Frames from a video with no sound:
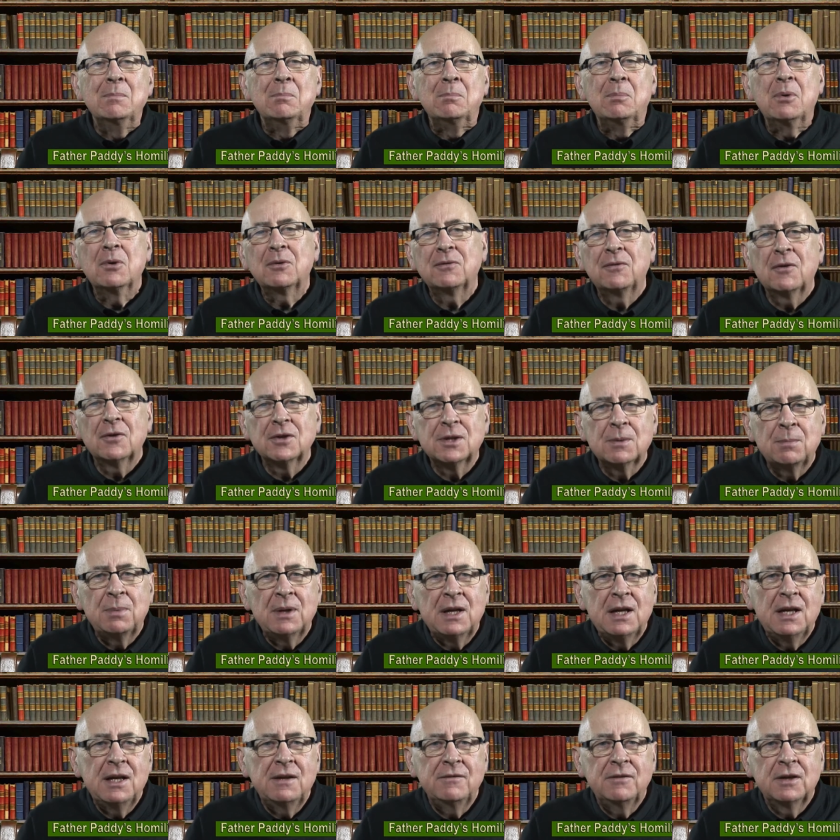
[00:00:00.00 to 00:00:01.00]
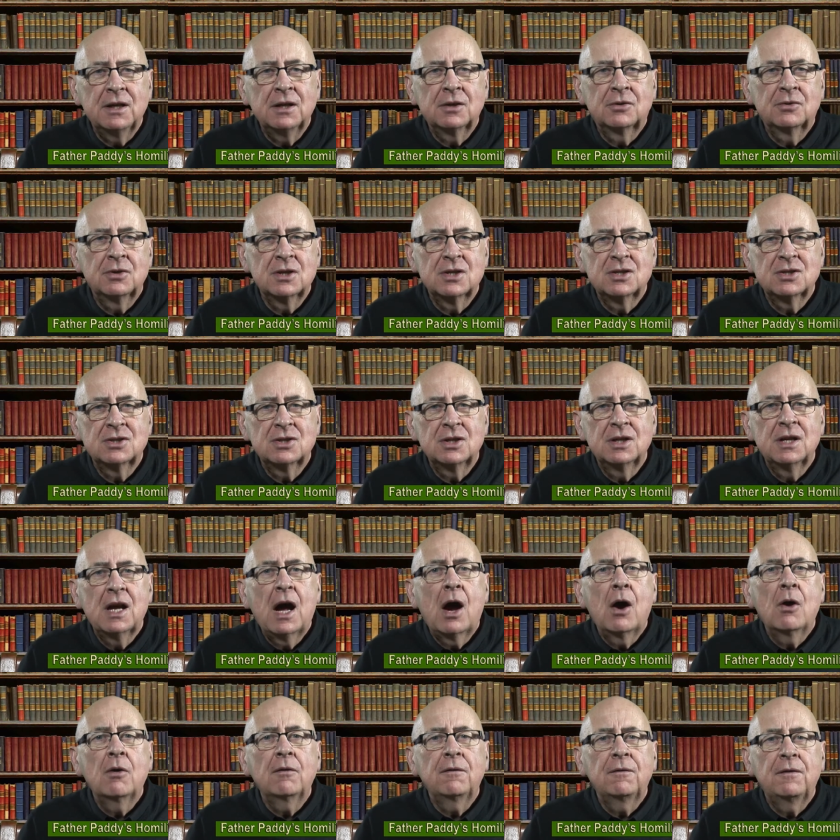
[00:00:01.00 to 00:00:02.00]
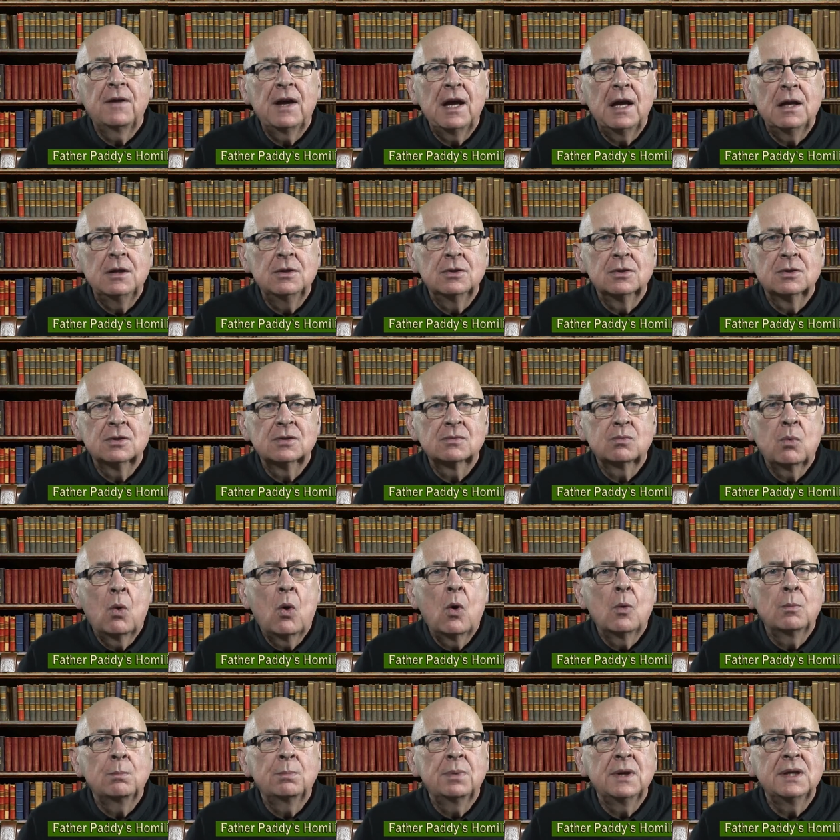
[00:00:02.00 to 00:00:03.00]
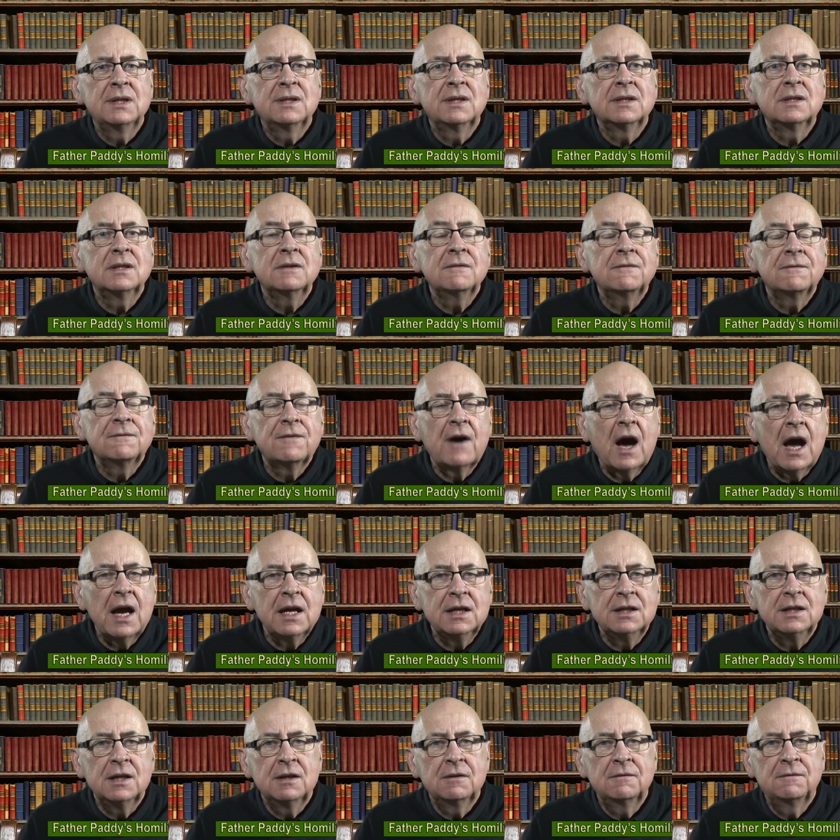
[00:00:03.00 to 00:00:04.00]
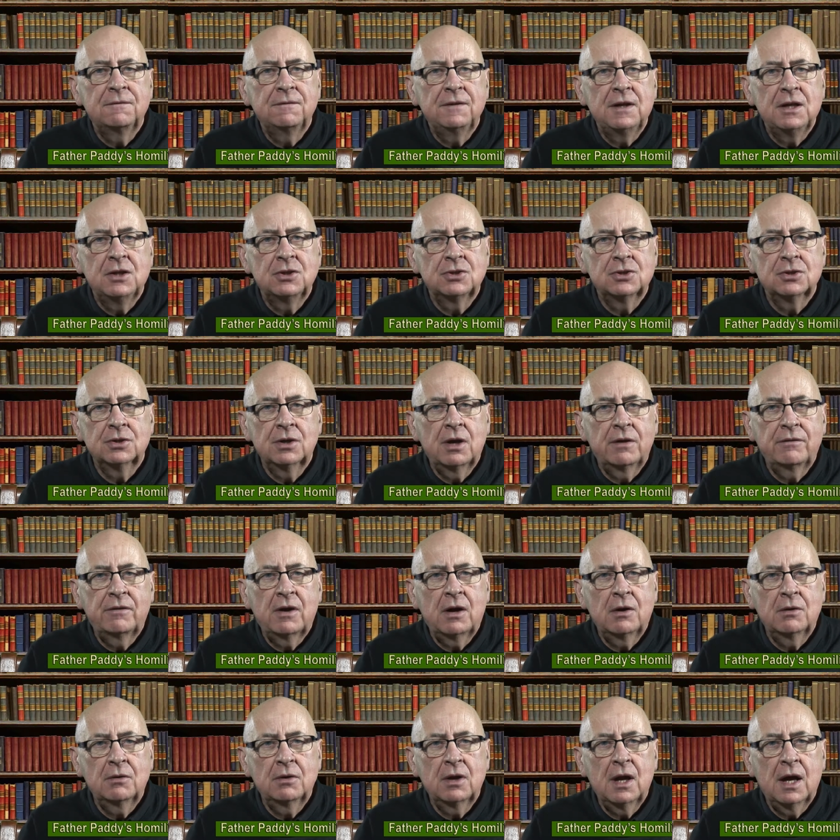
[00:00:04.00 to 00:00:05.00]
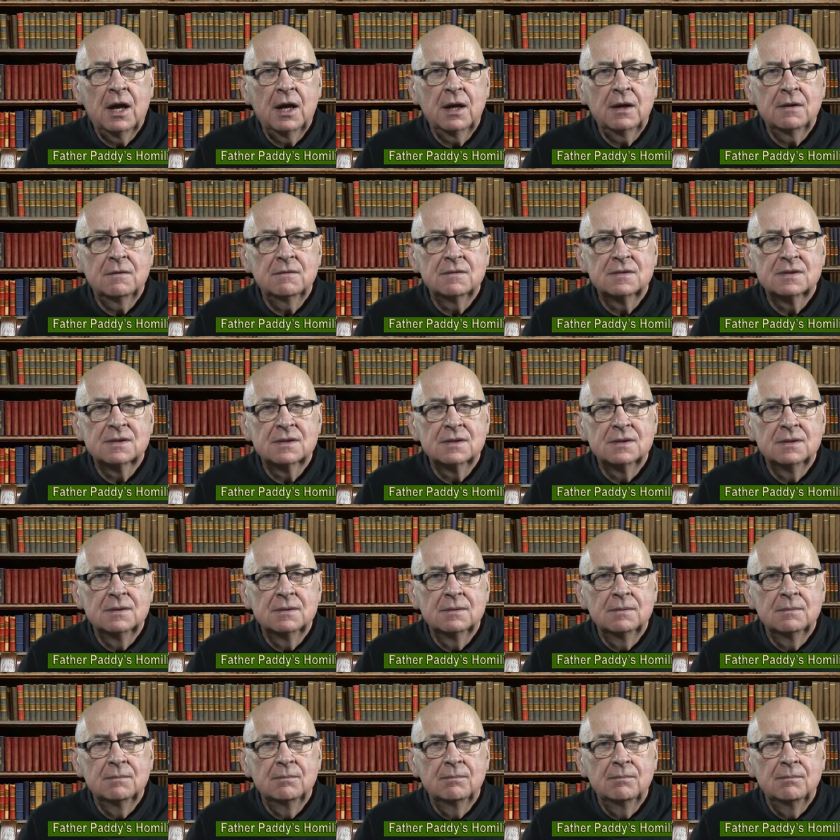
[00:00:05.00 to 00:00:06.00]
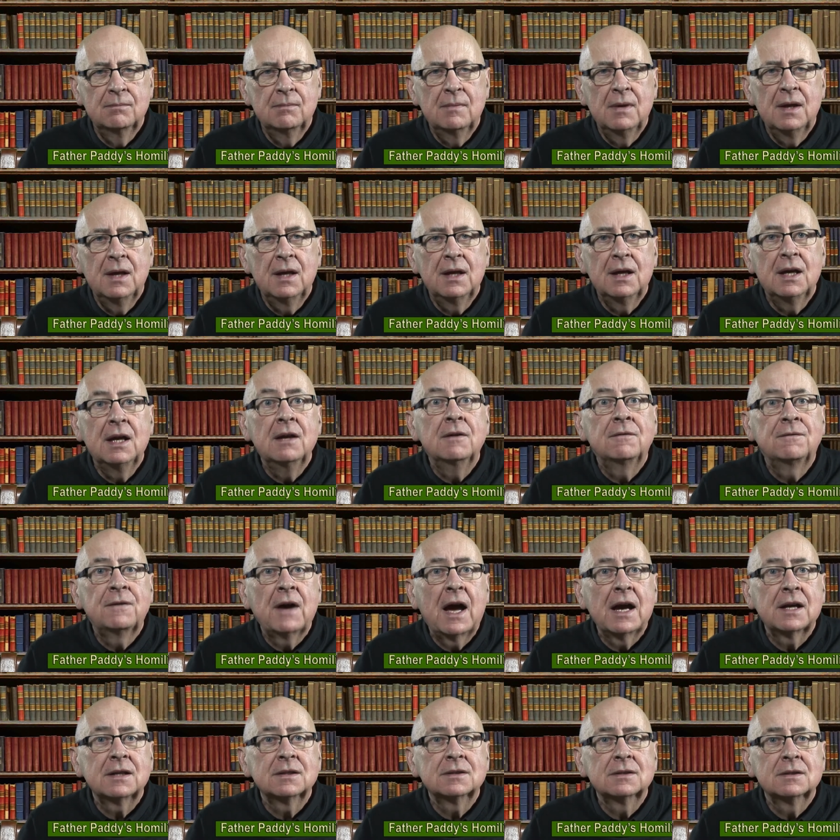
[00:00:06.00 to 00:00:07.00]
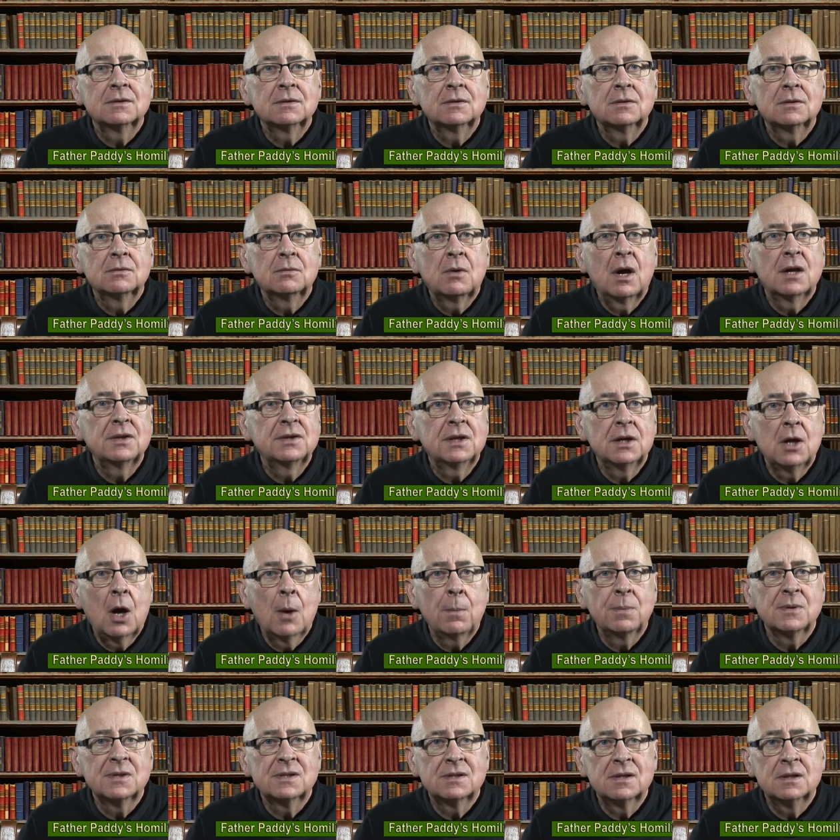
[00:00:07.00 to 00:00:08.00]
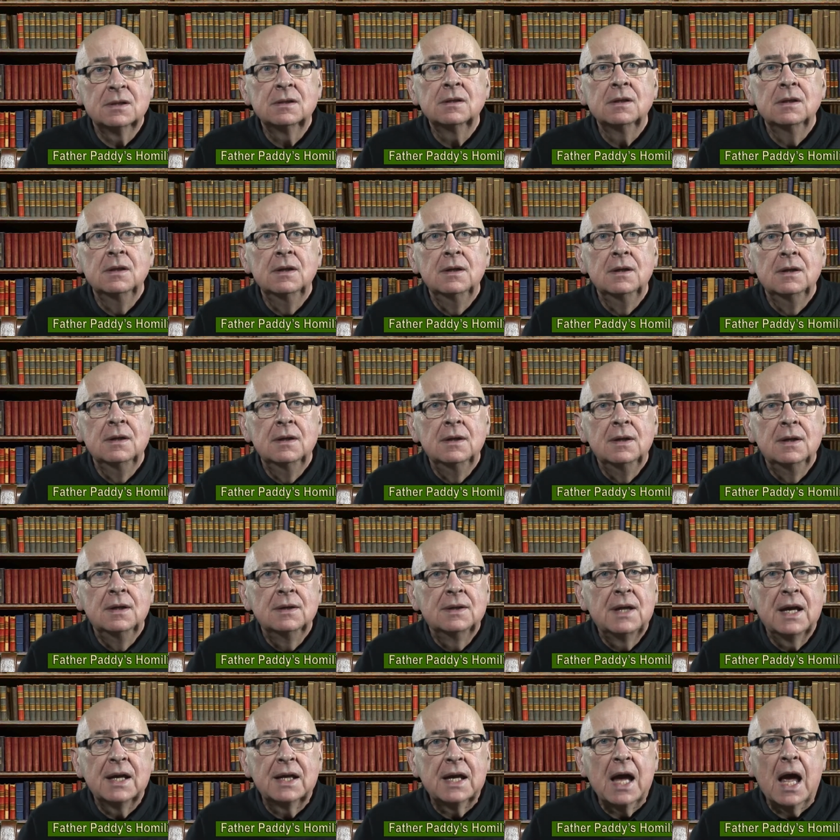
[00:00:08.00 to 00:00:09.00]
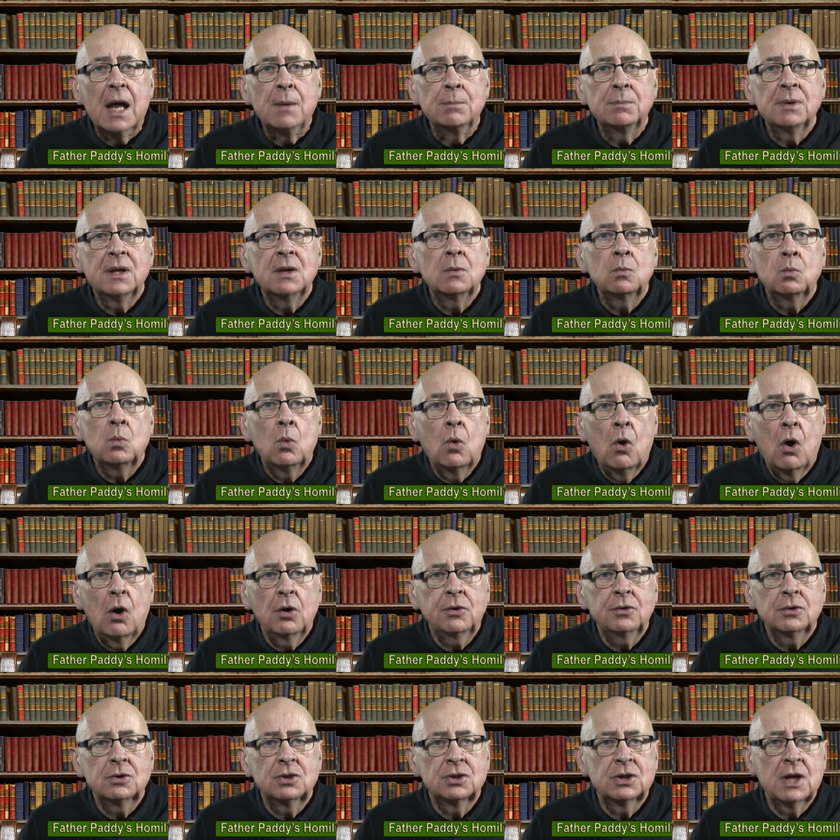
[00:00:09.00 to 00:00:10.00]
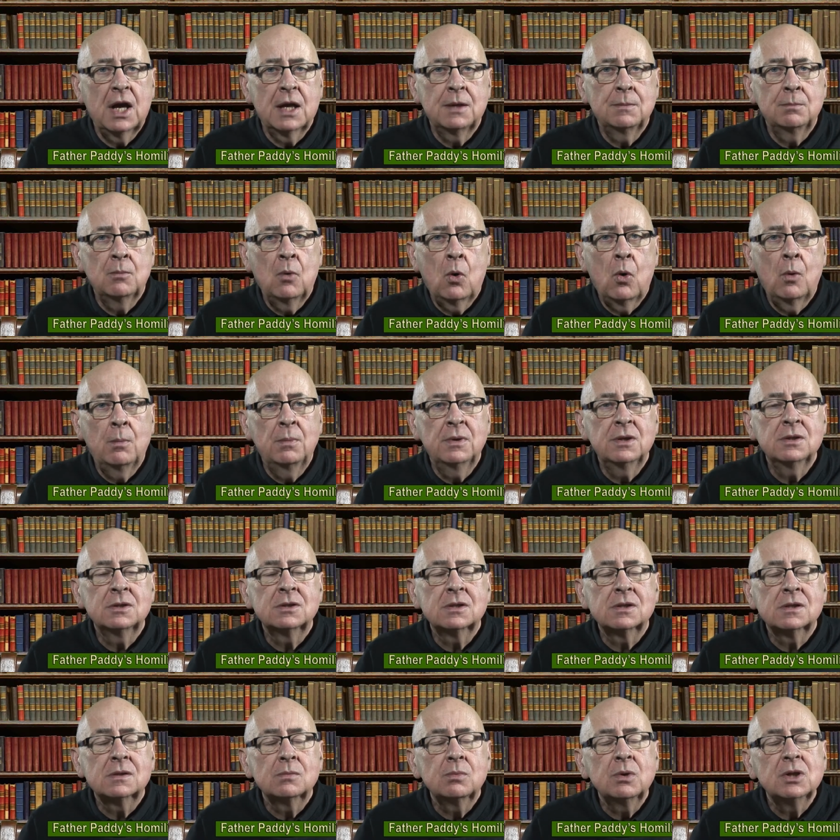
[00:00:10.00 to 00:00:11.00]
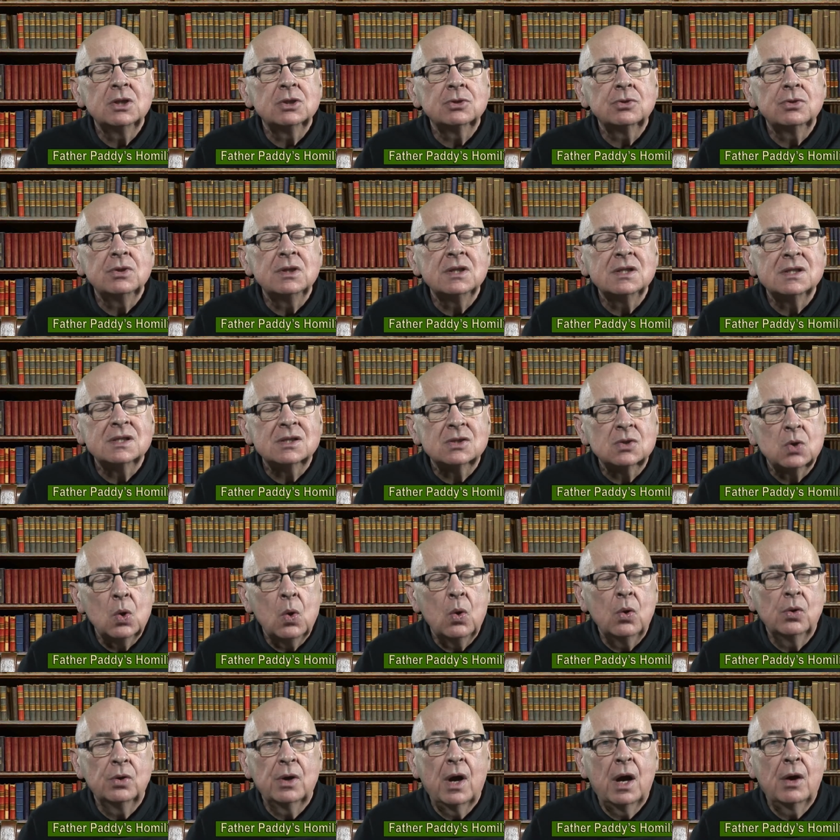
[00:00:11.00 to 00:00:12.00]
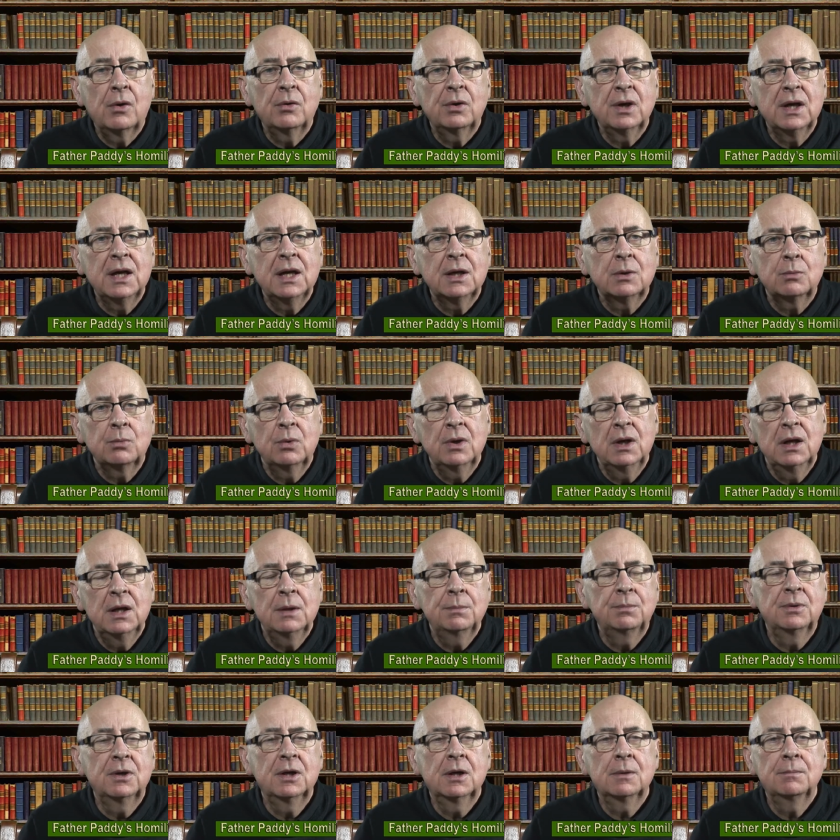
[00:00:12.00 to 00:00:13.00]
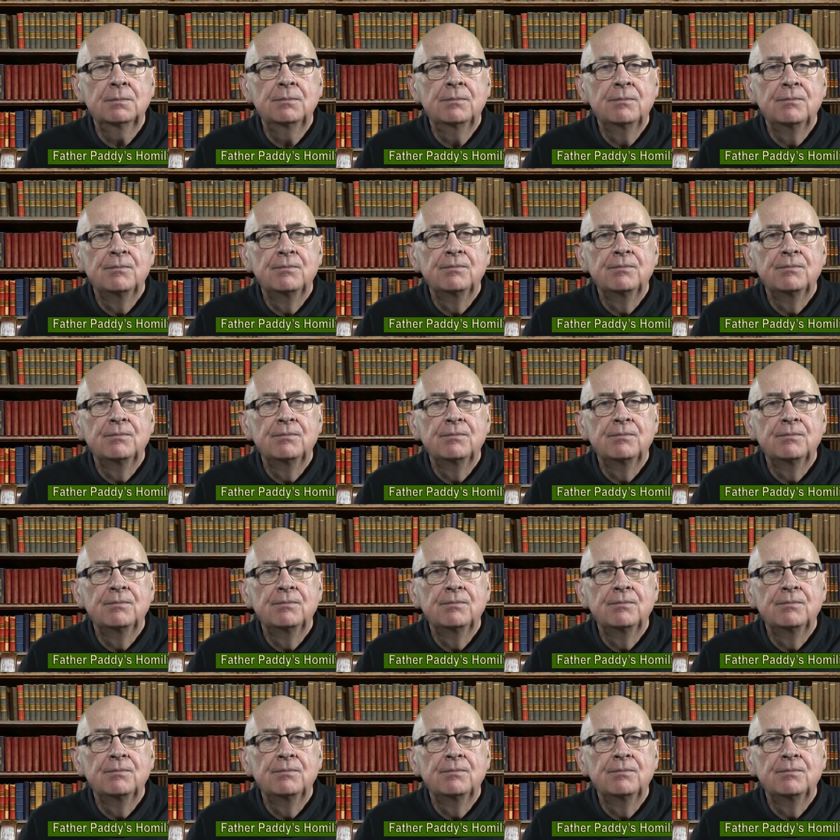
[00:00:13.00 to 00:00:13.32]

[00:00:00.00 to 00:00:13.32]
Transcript: But for the believing Christian, our failures won't be the defining feature of our lives. In fact, quite the opposite, they can be watershed moments which restore our equilibrium.